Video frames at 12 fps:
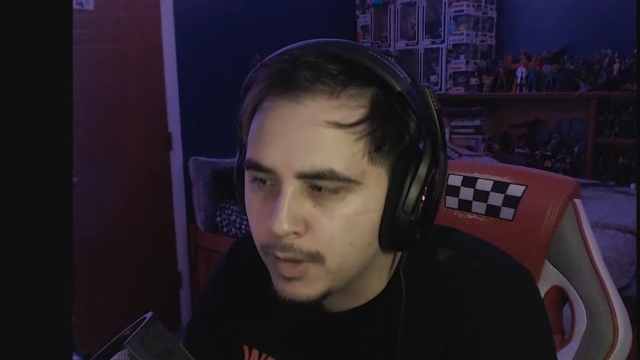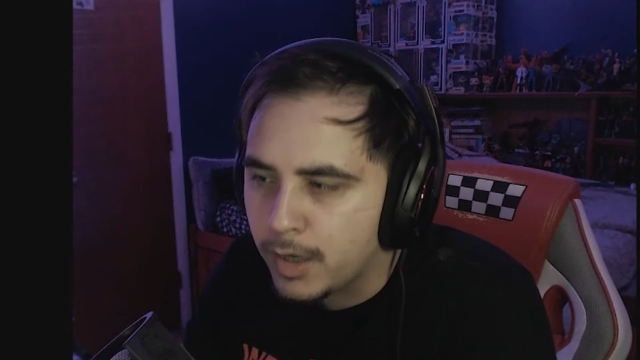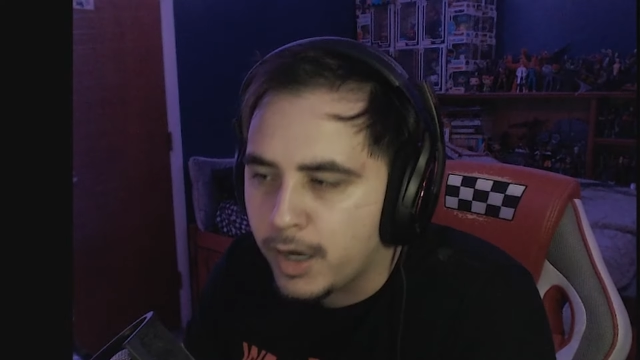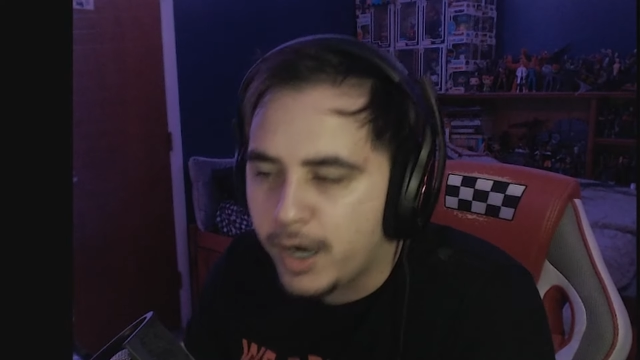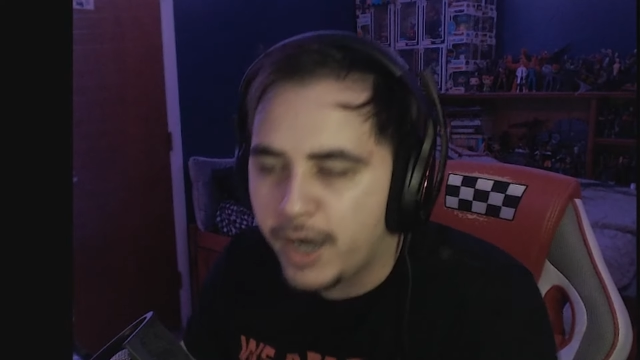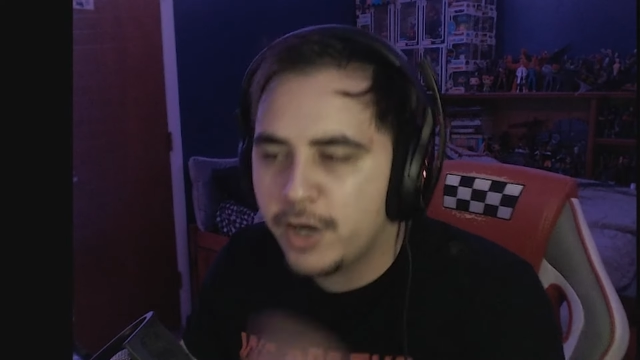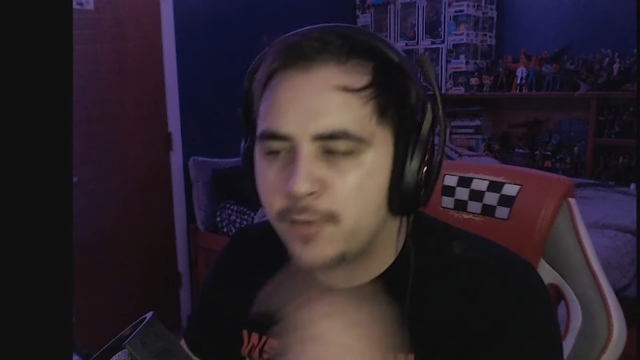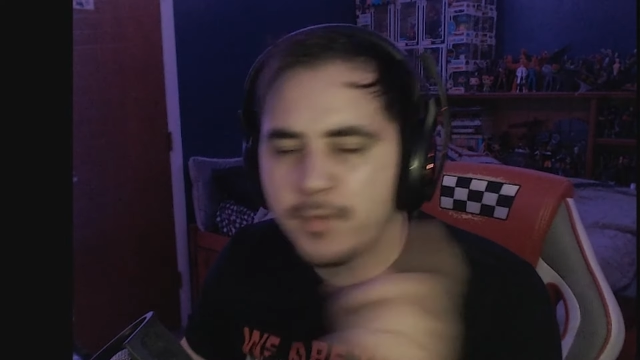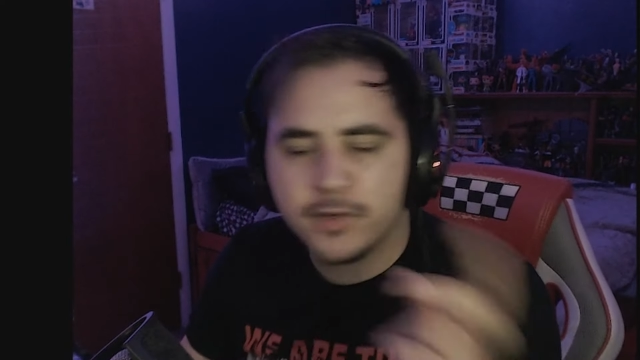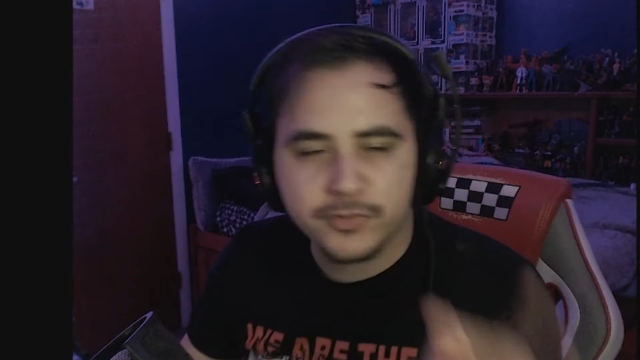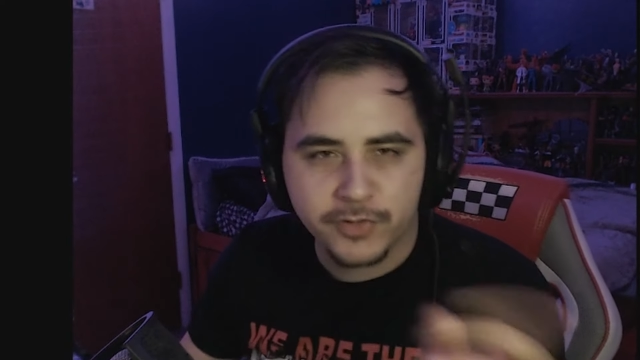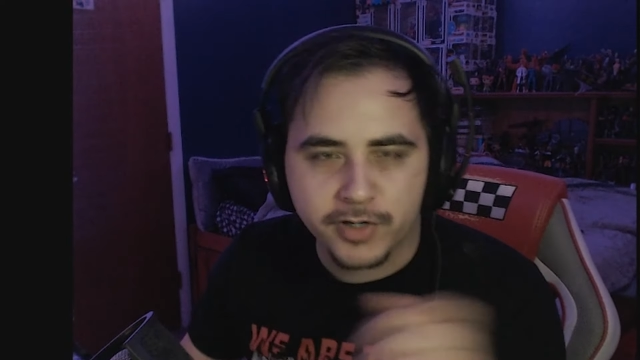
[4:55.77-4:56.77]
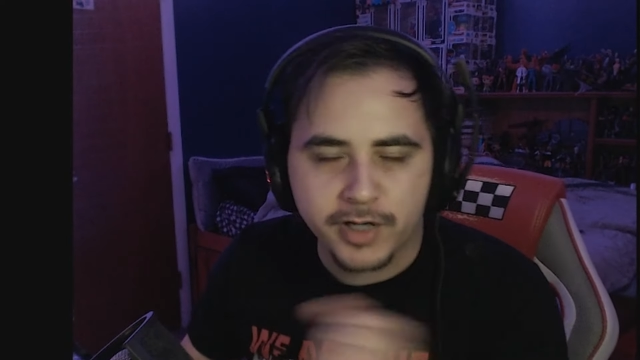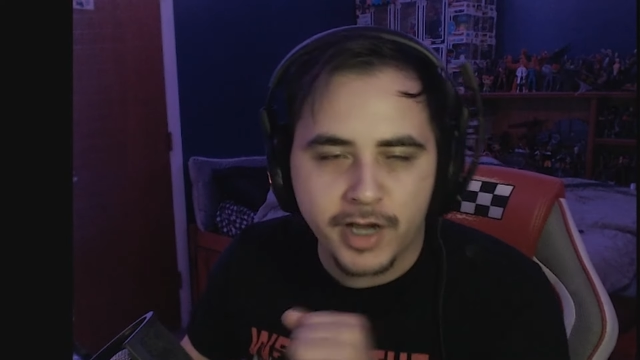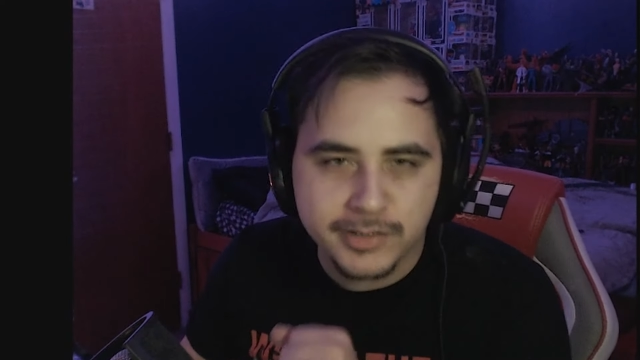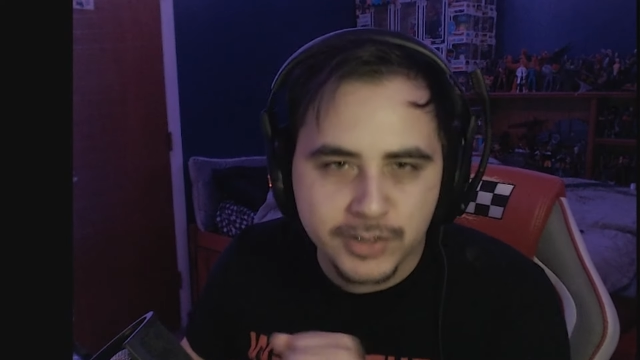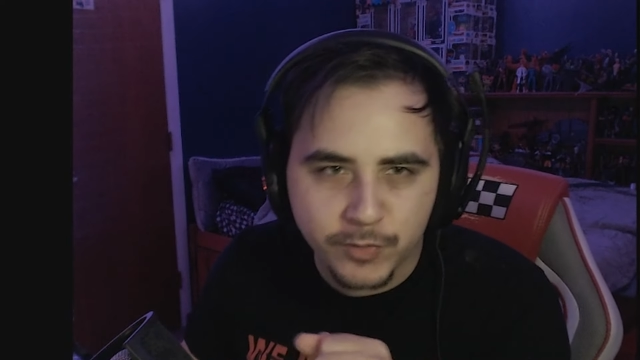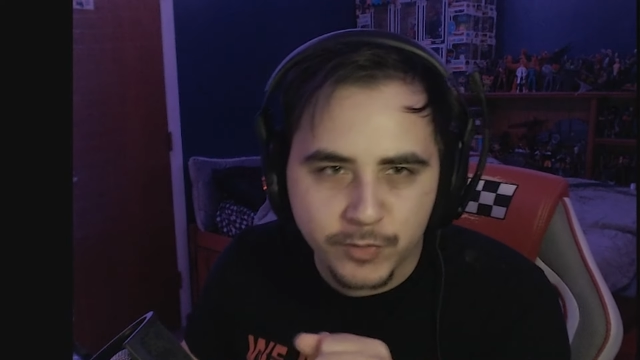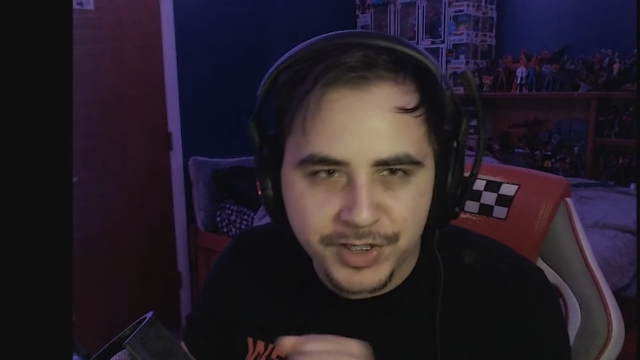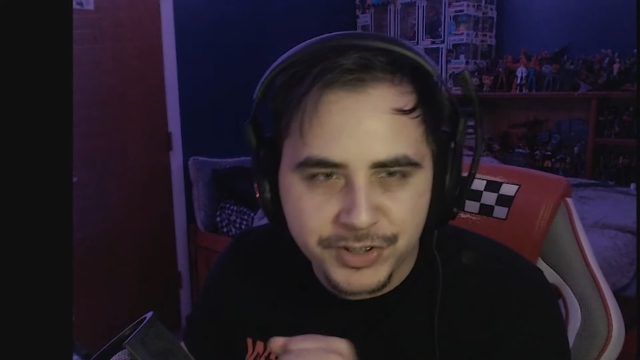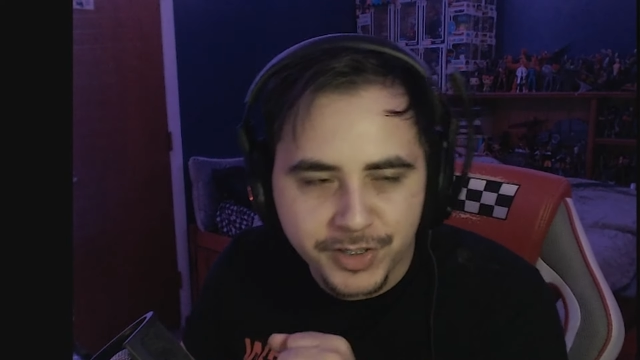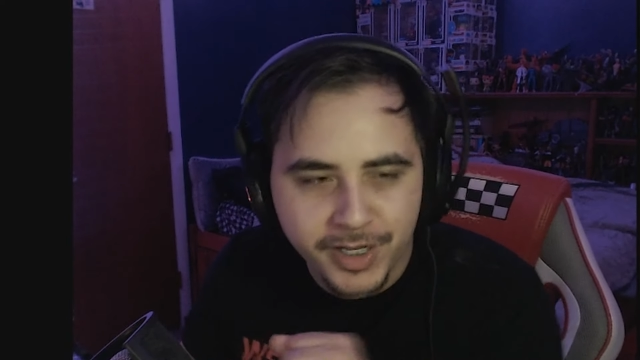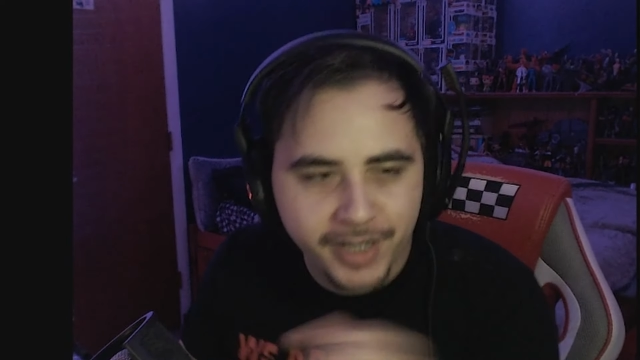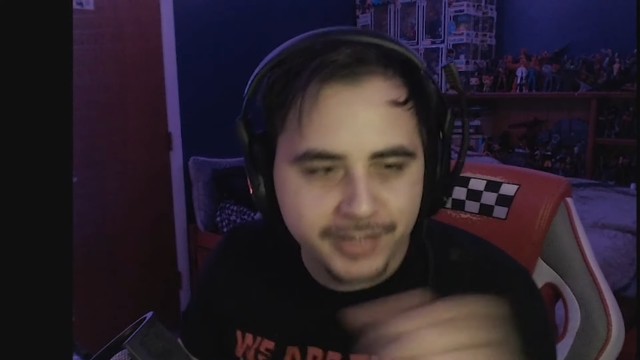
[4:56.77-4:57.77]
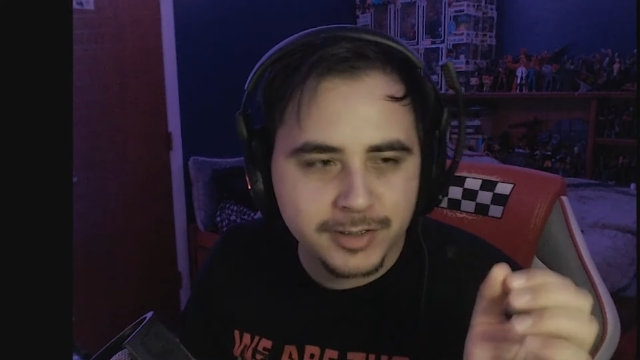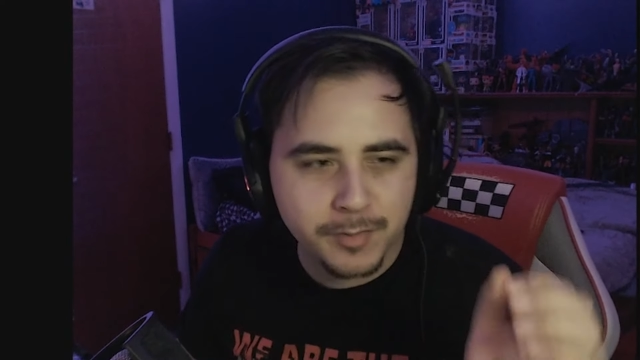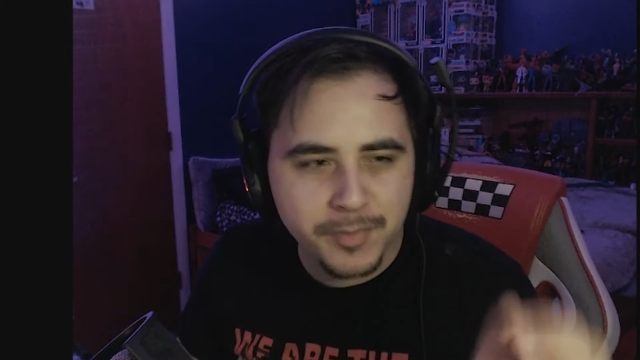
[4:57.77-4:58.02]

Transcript: I almost forgot to read you guys some